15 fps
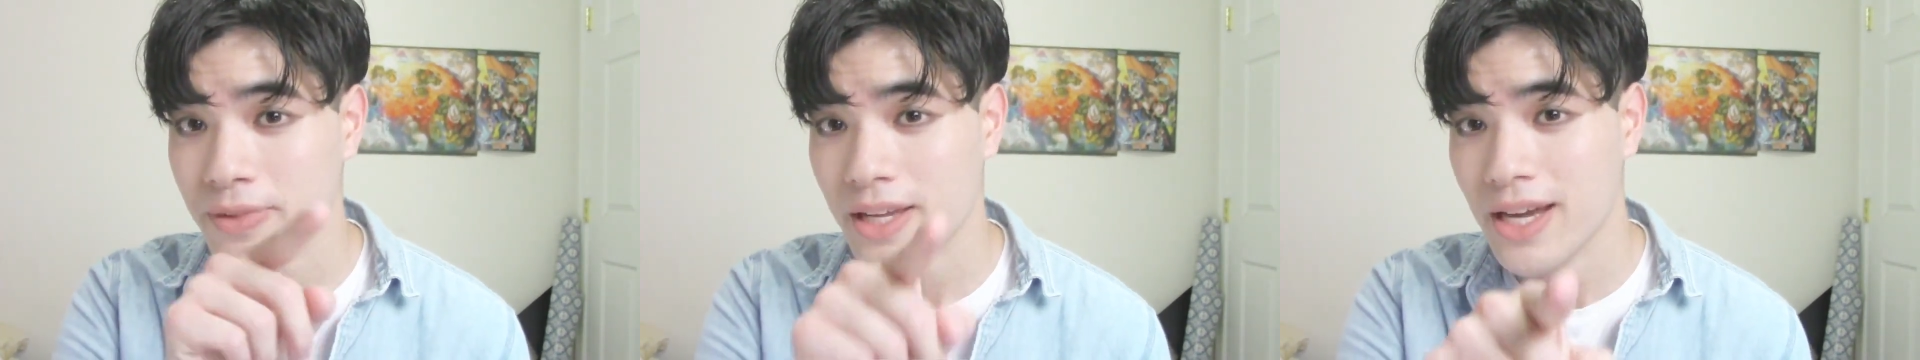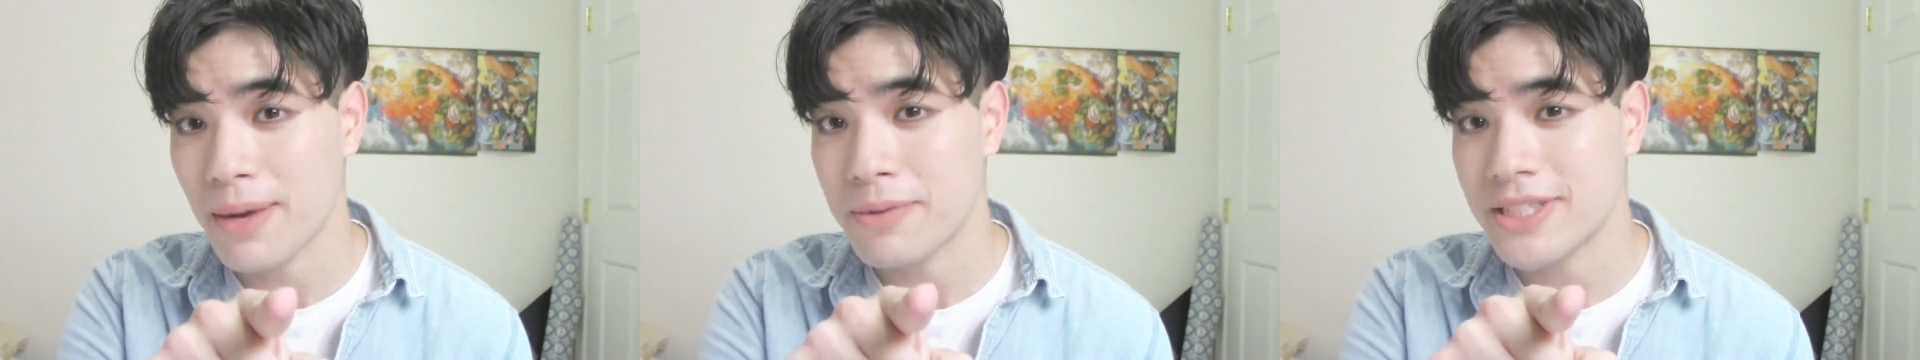
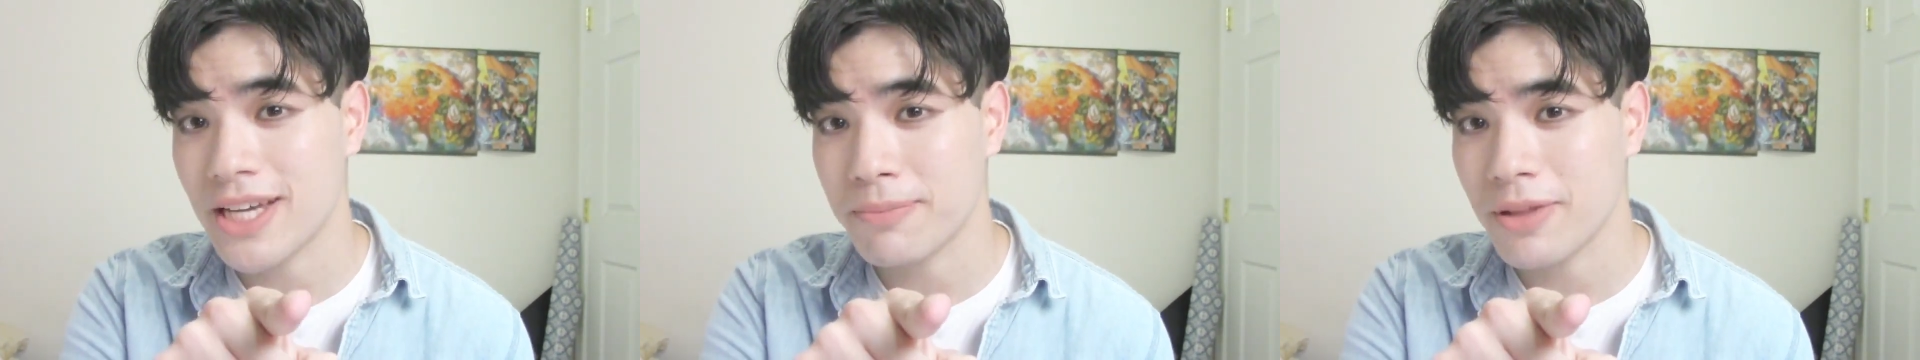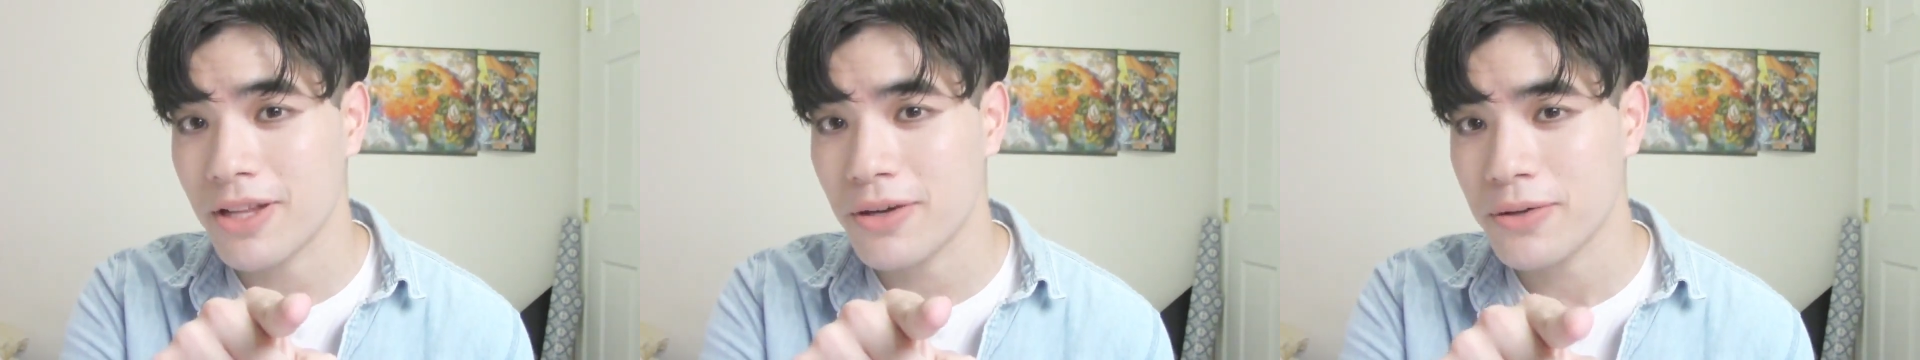comment
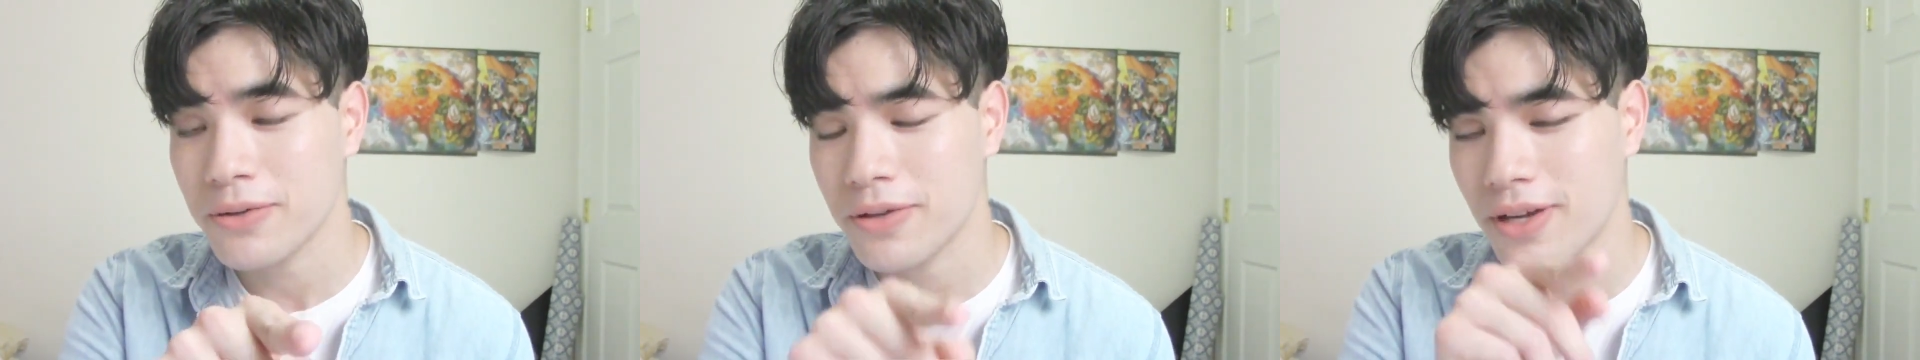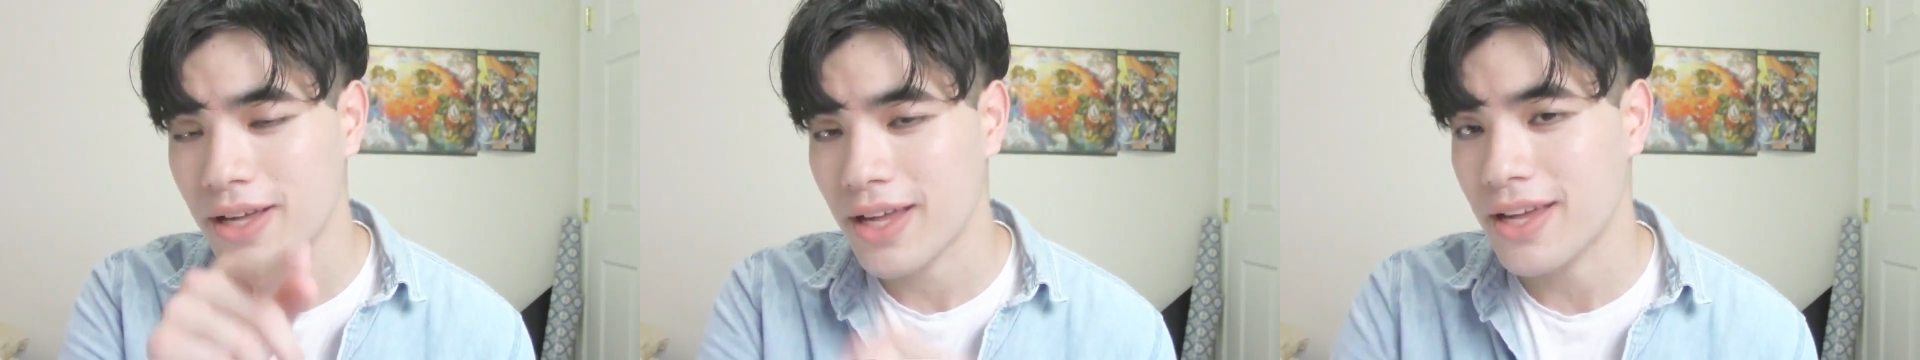down below,
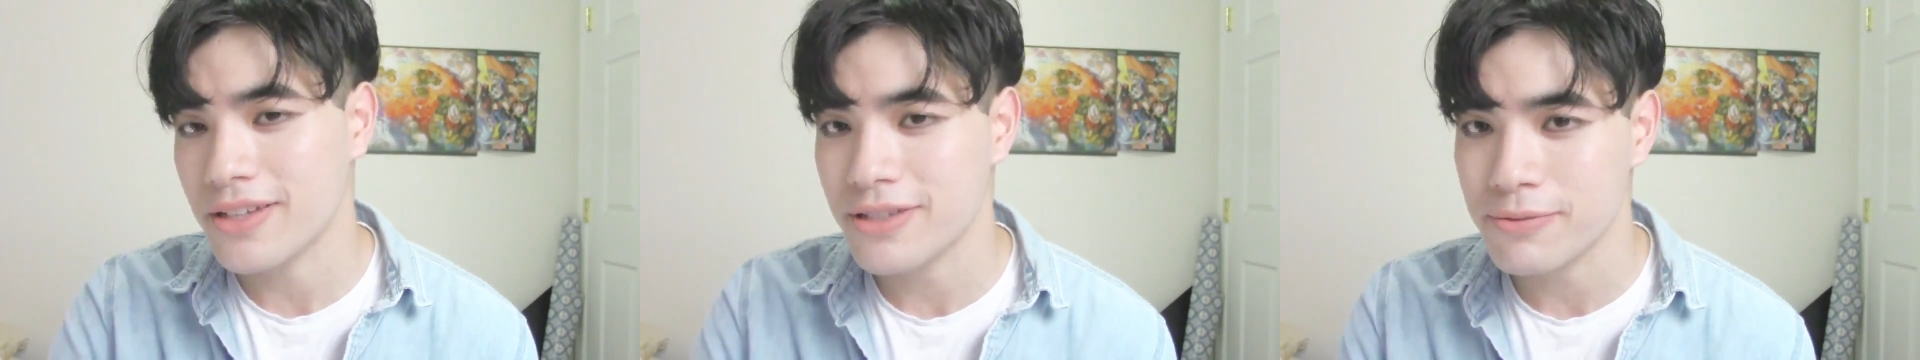and